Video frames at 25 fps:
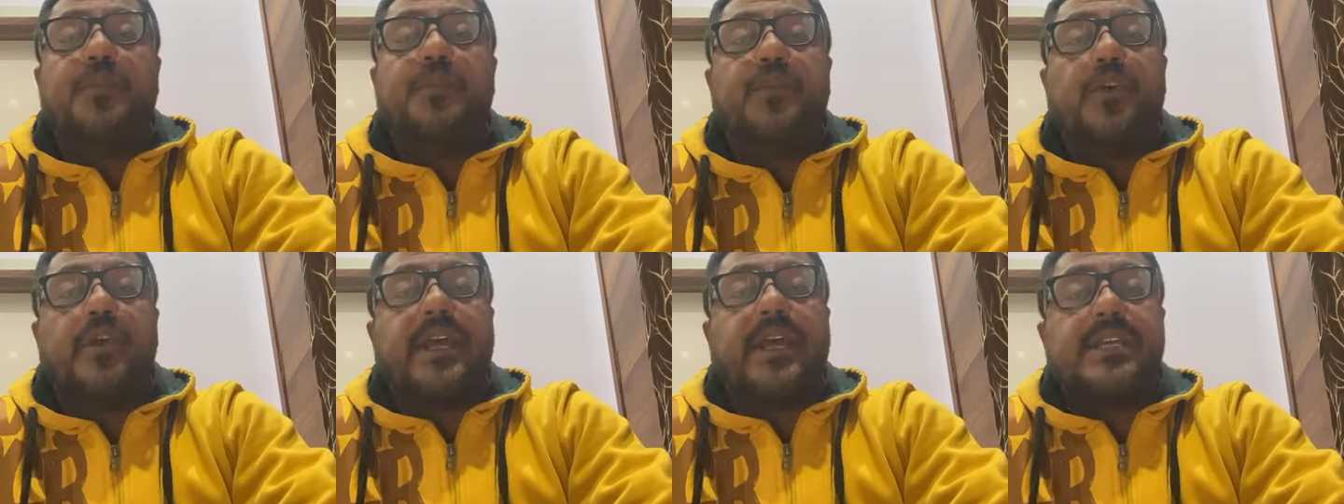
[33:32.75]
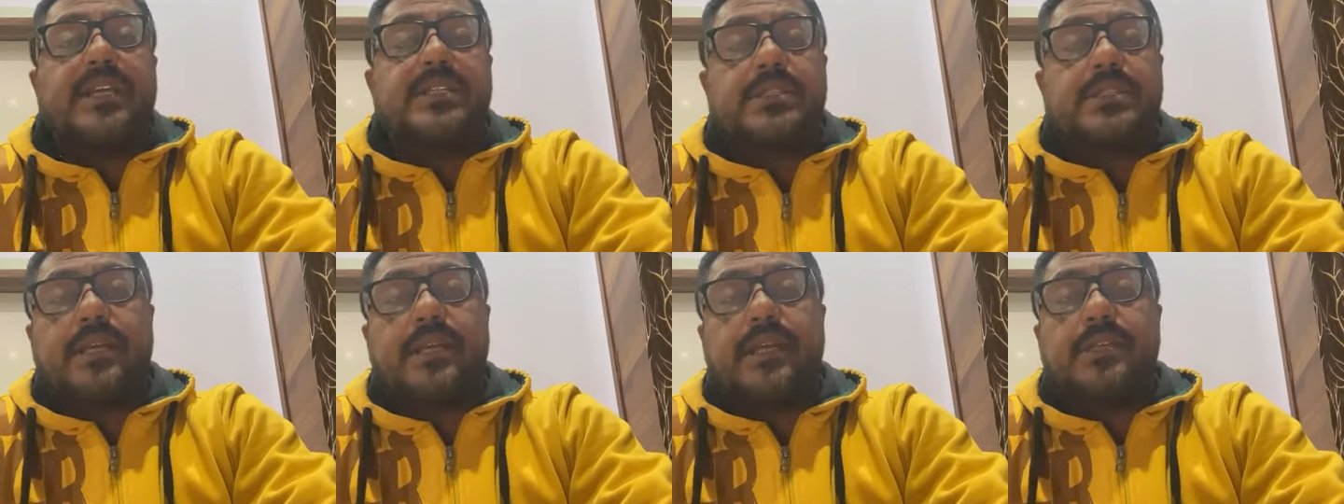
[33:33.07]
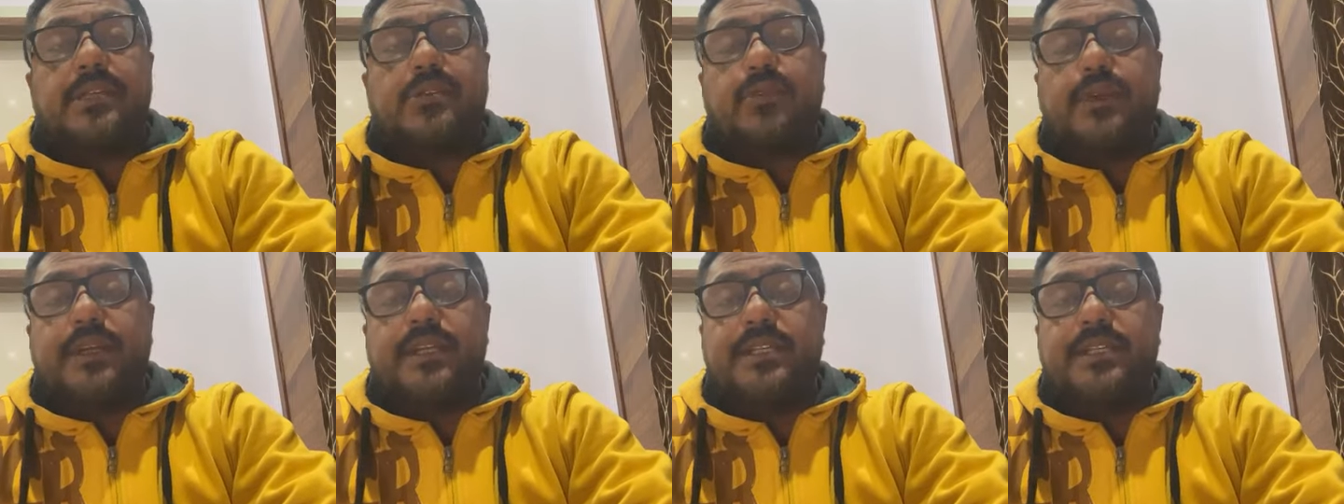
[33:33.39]
for
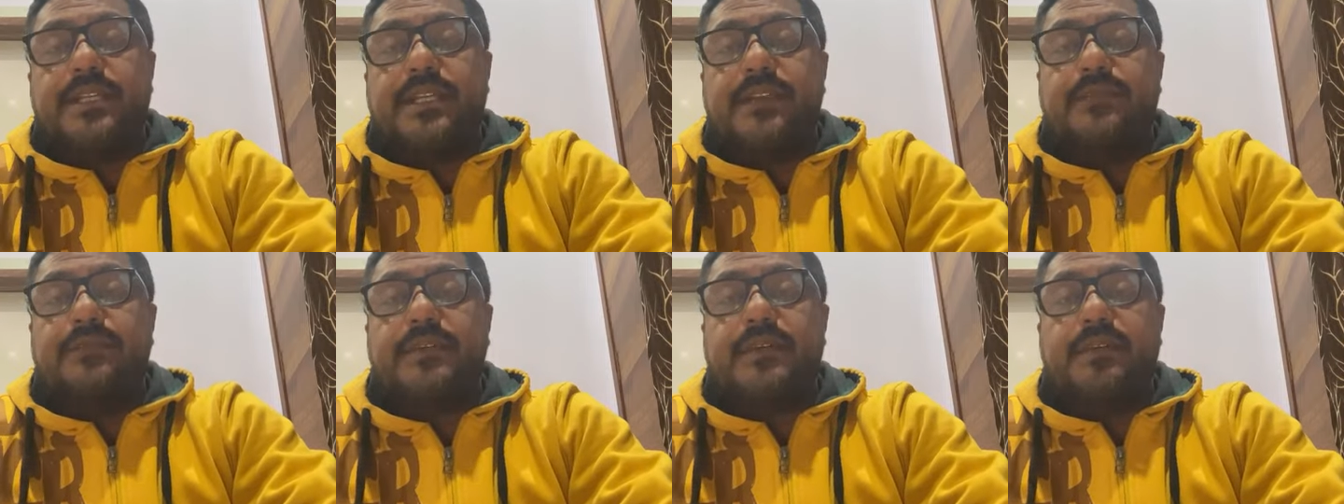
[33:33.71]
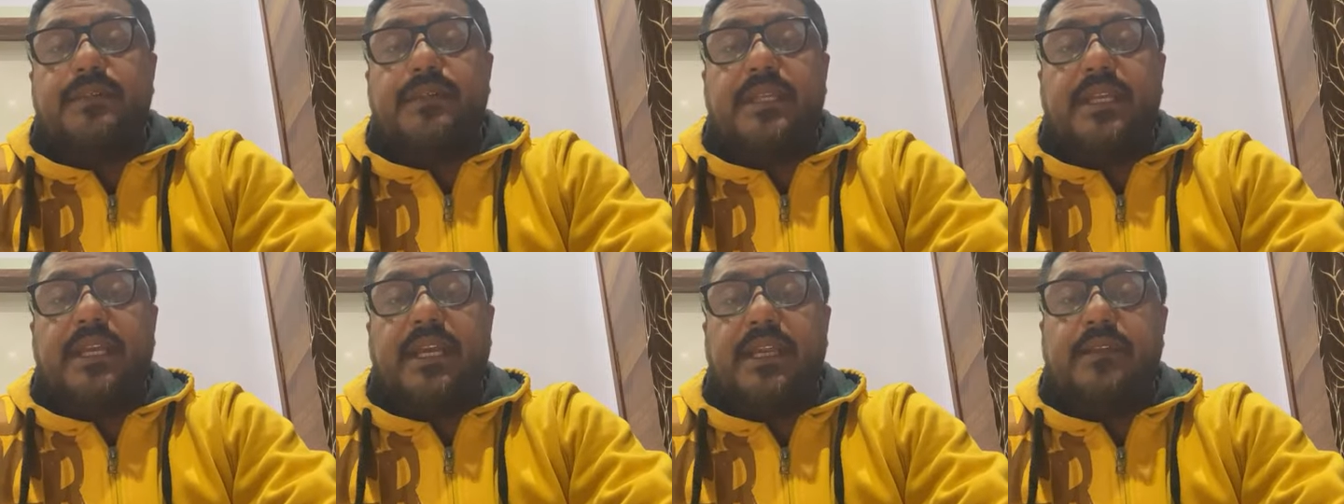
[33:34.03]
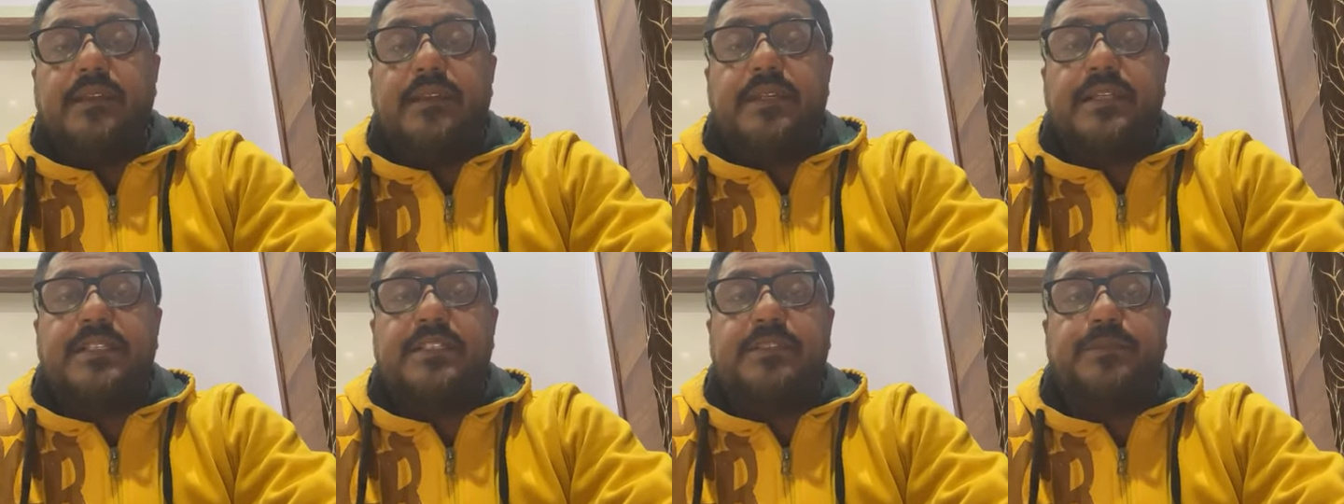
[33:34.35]
extract questions from the
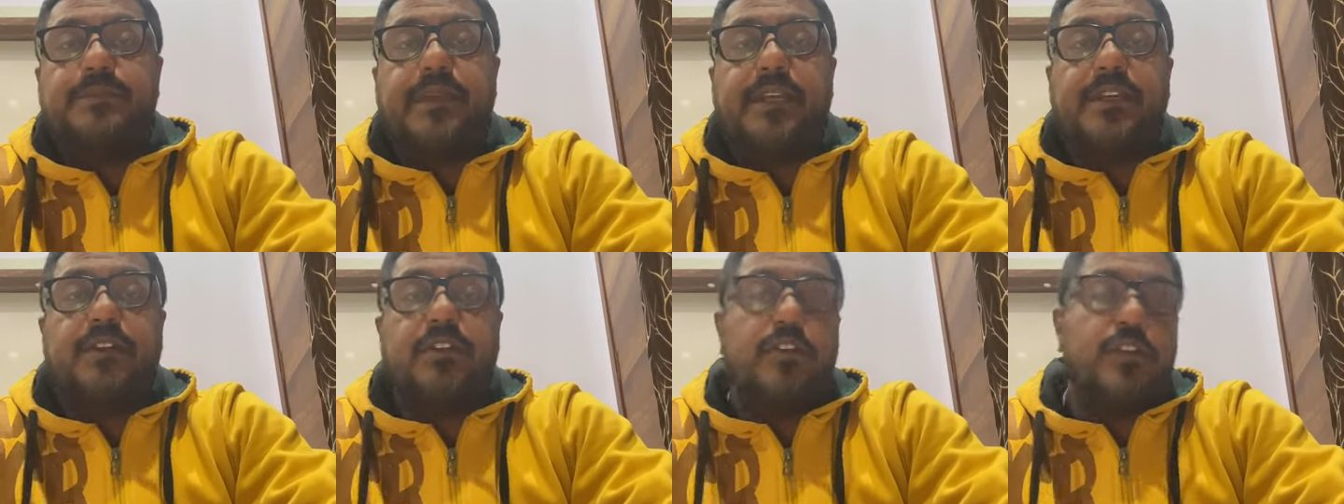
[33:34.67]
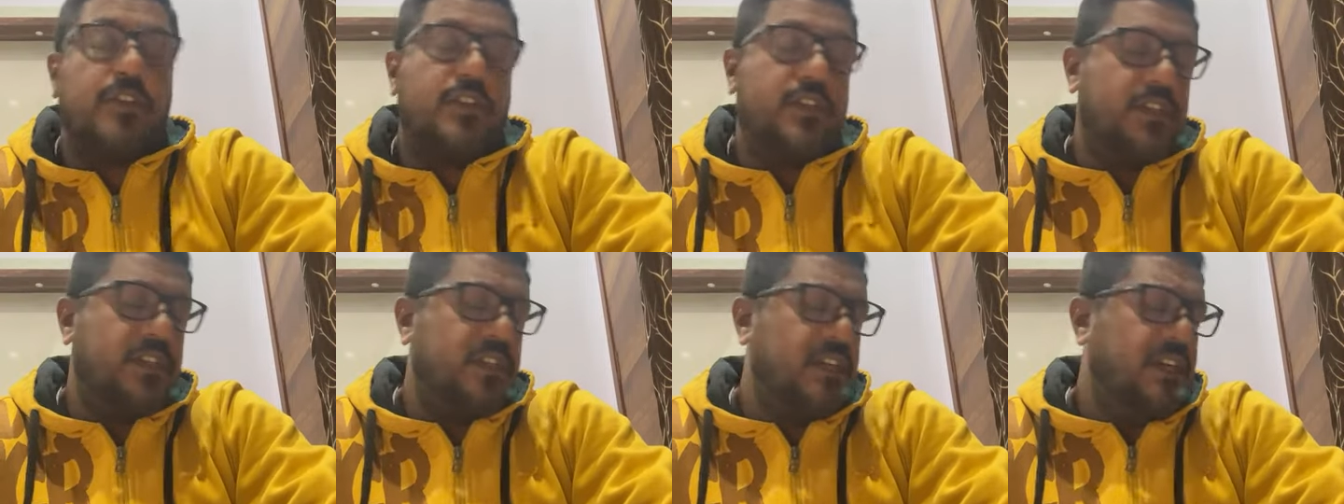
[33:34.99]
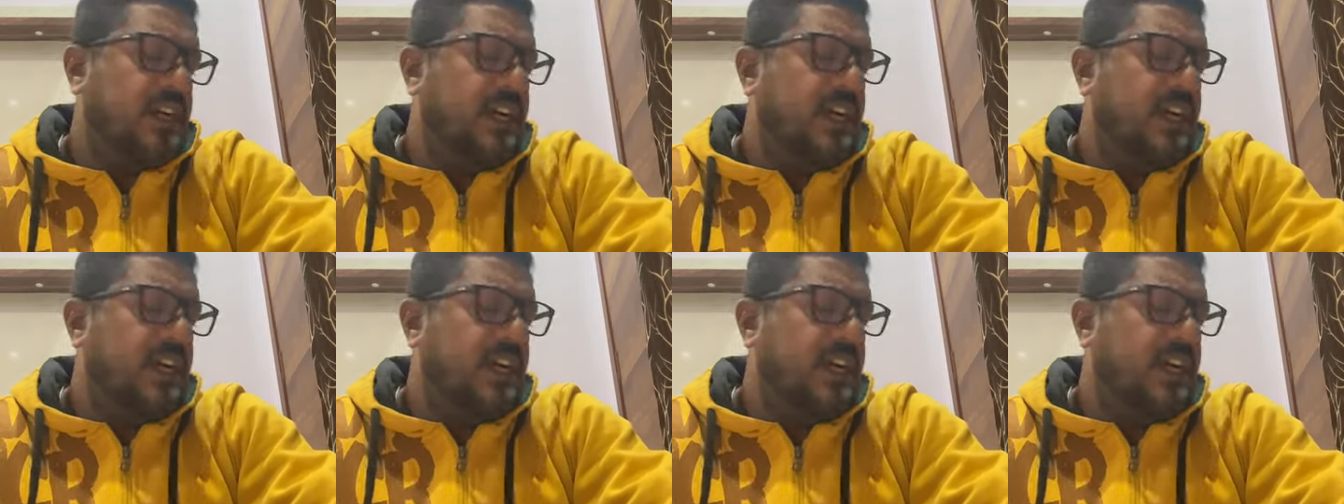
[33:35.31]
address because